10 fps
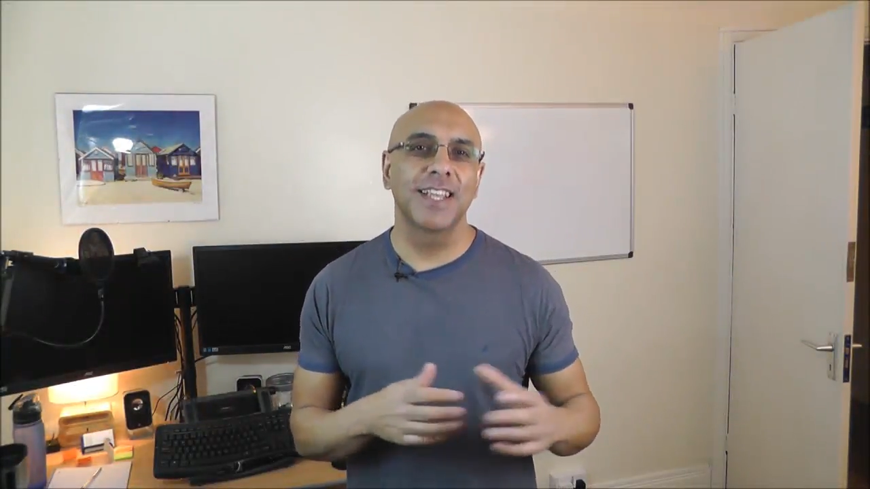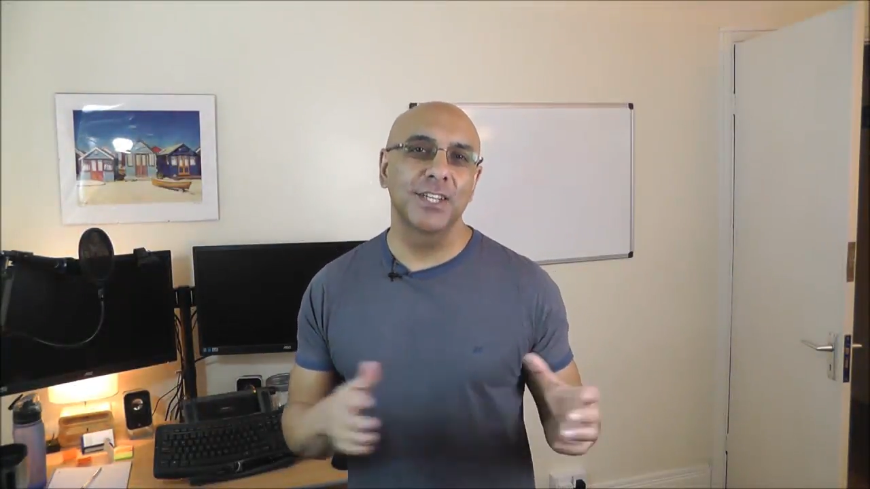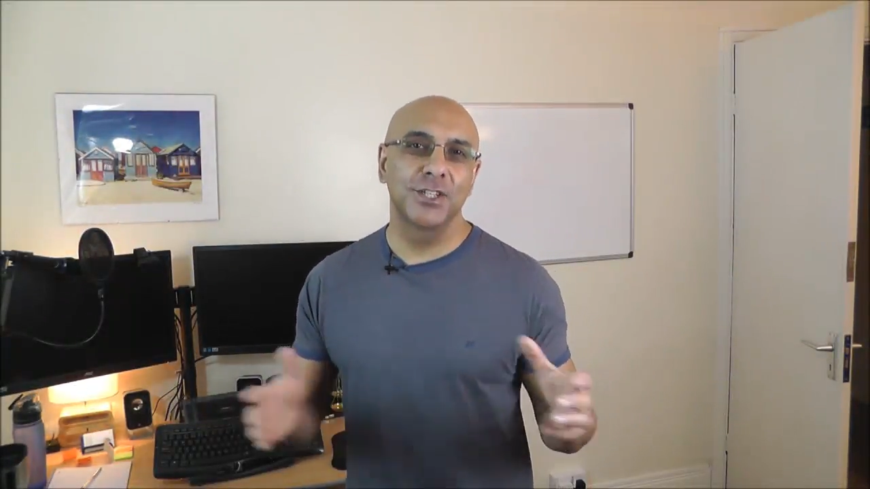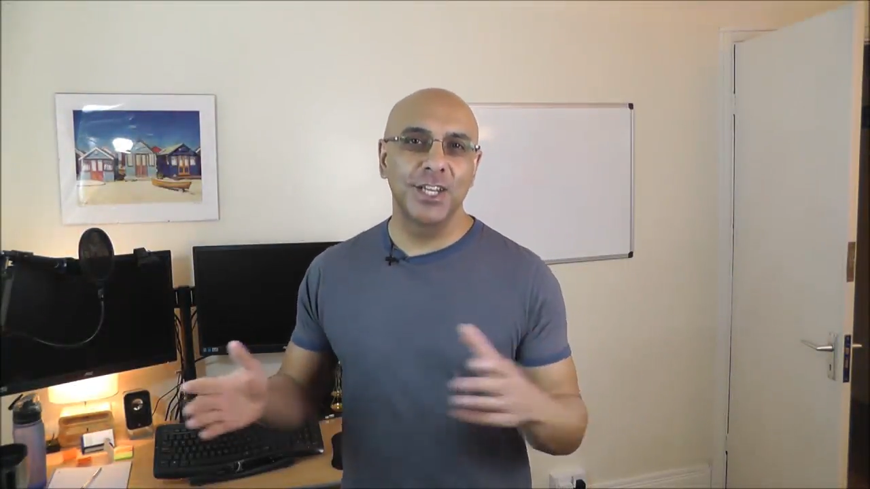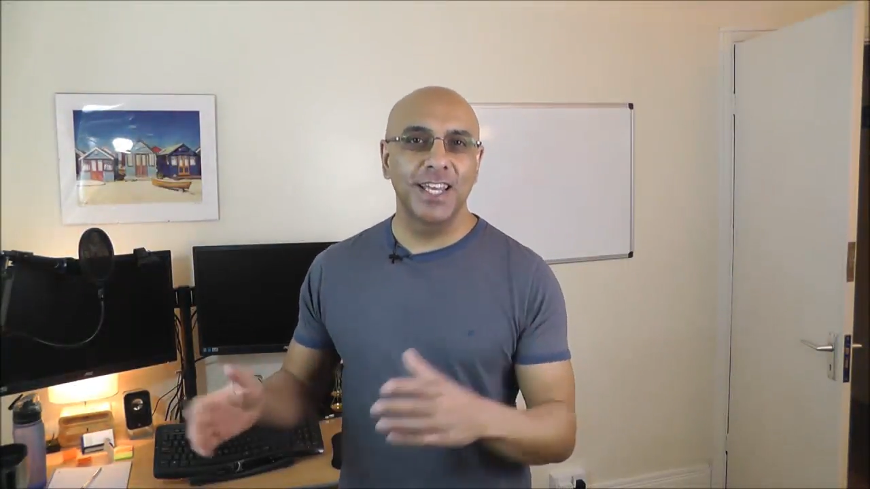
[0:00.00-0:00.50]

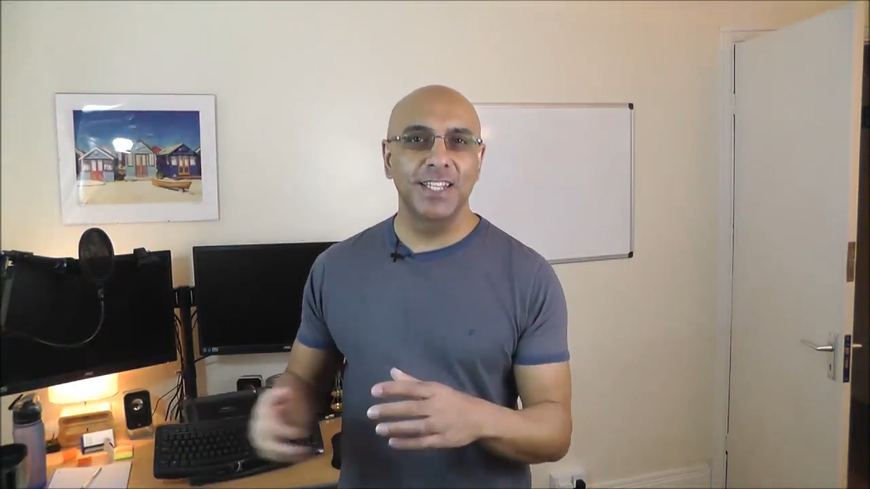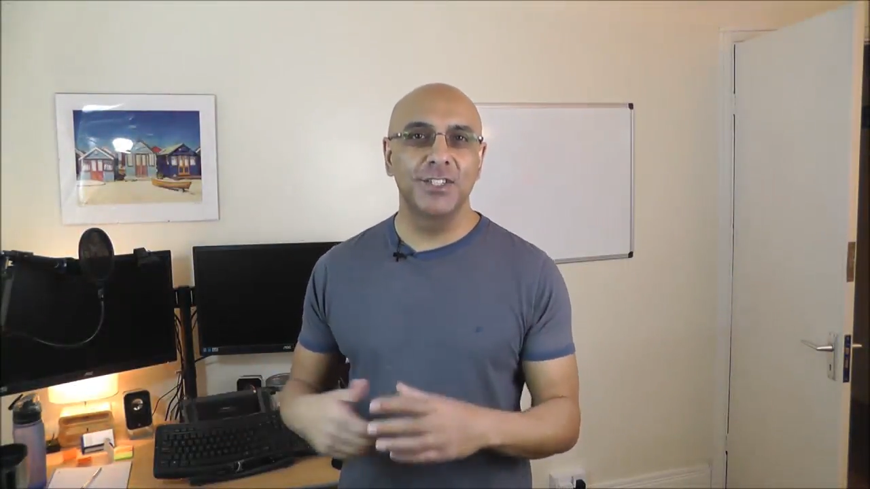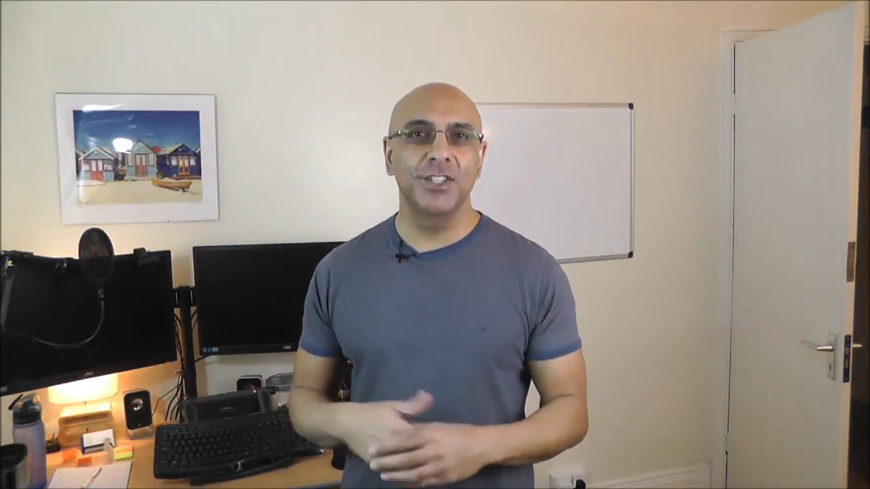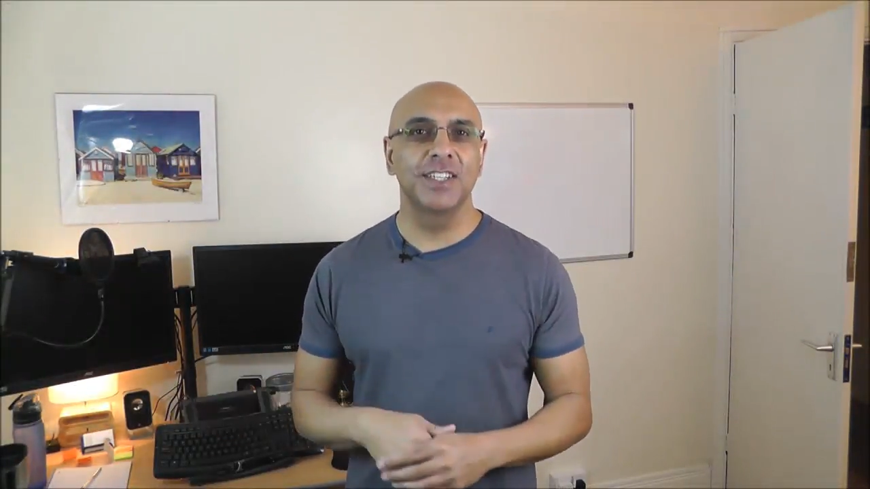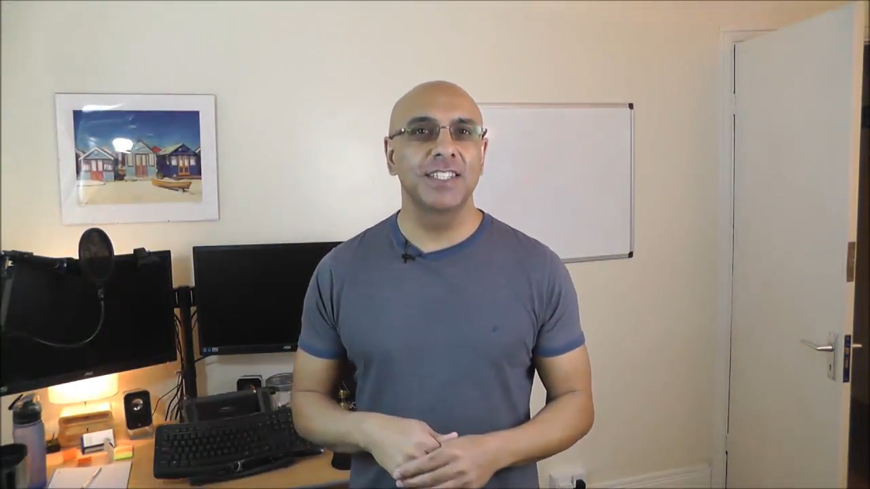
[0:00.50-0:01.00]
Let's share this
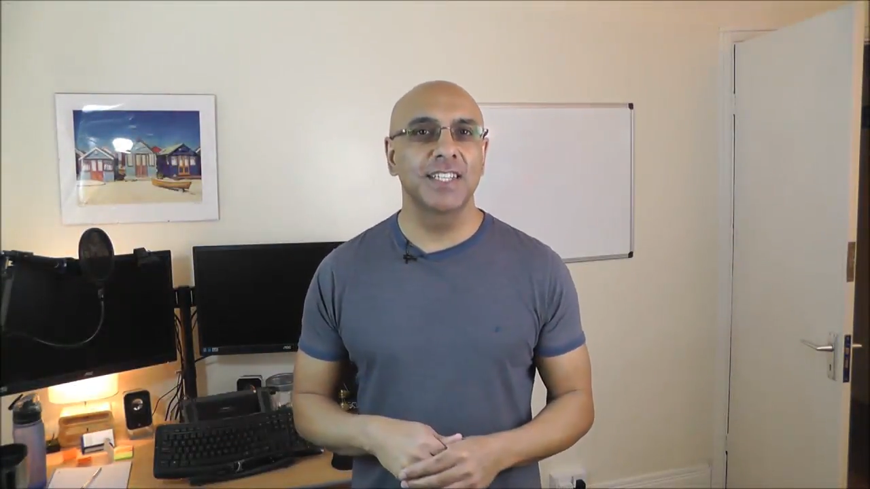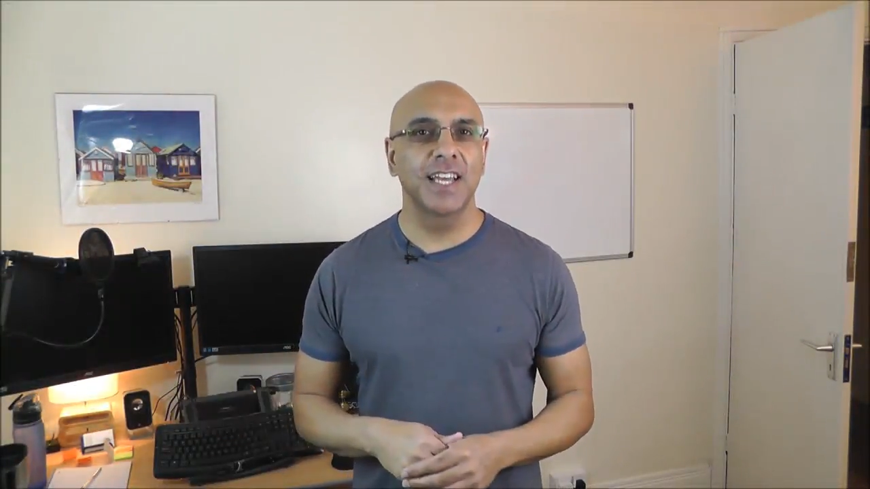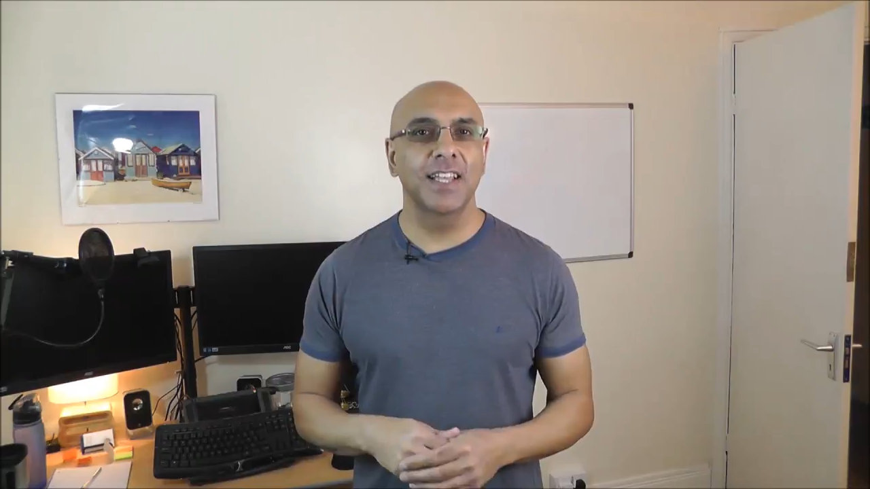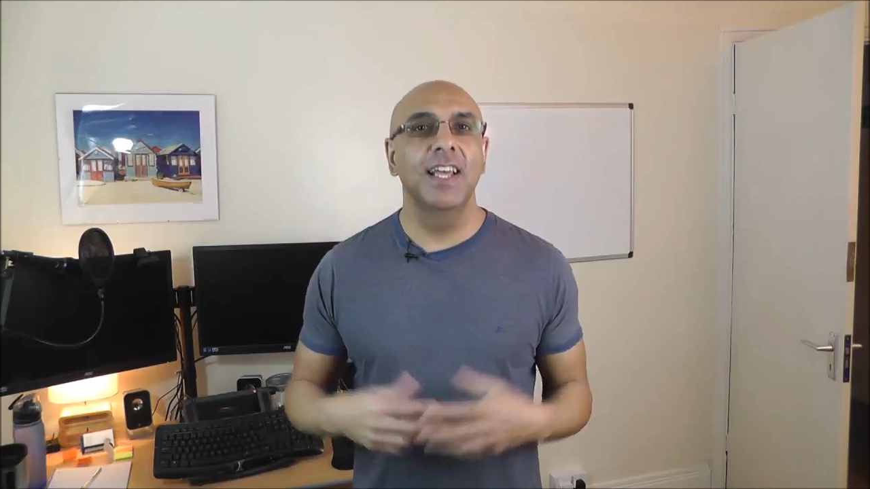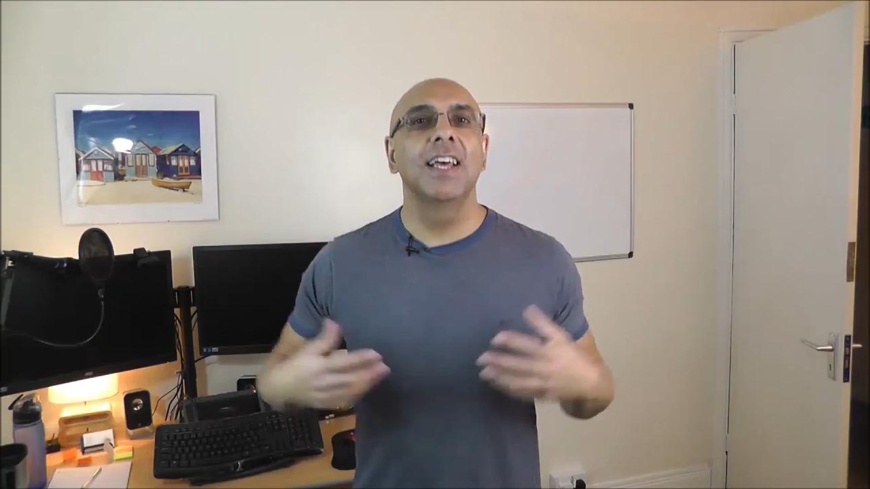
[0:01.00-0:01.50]
journey
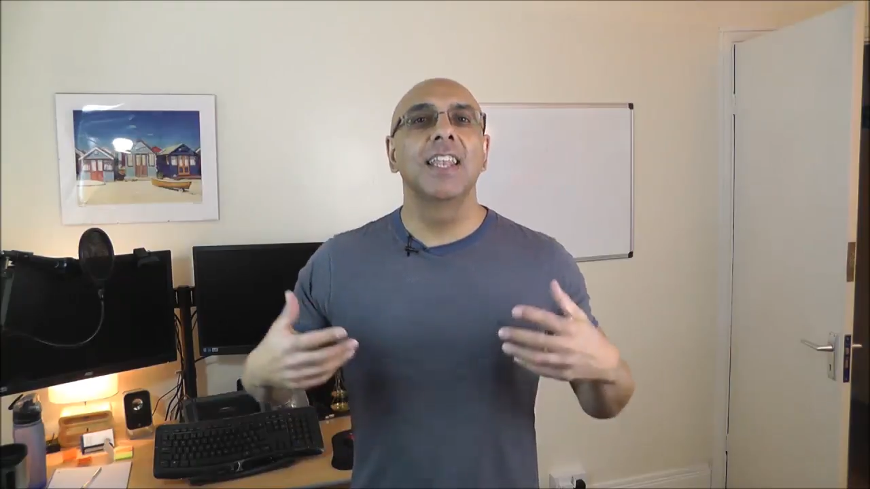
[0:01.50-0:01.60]
together.